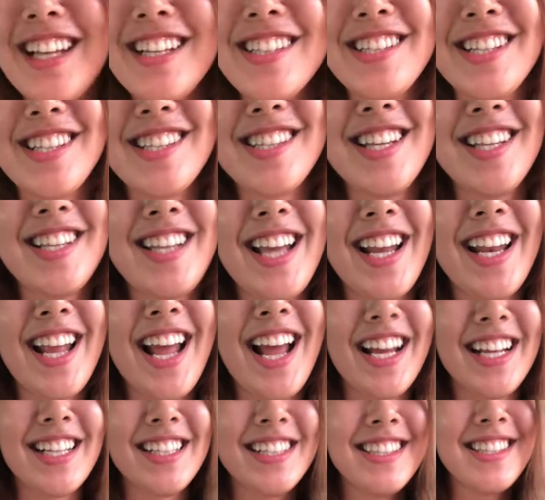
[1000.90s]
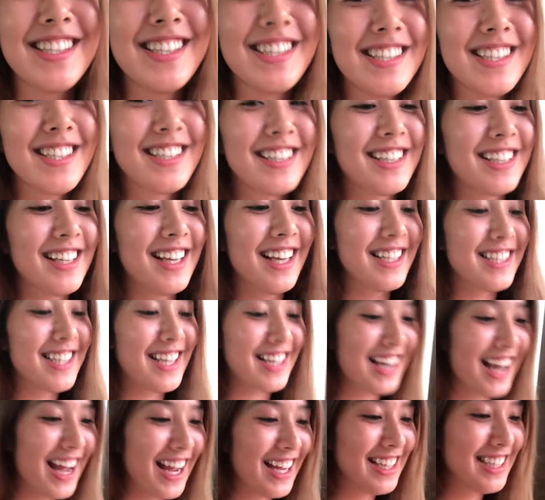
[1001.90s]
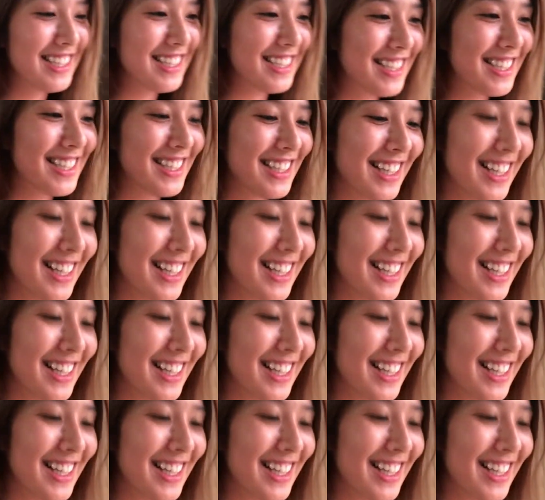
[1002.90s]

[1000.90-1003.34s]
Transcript: It's just the dead ends. Is it nice?